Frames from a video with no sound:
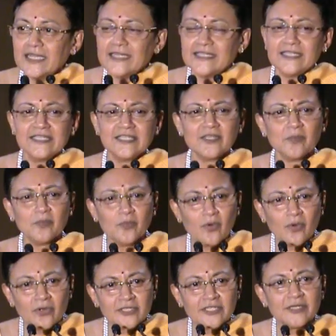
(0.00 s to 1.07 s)
It is the
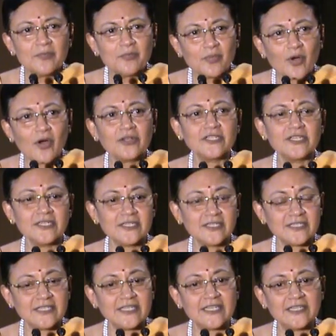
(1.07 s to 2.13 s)
most important
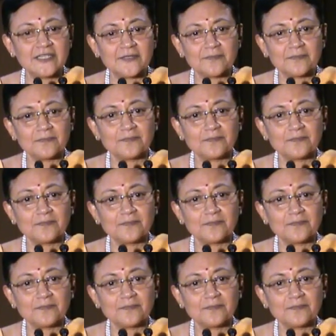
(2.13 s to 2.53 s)
thing,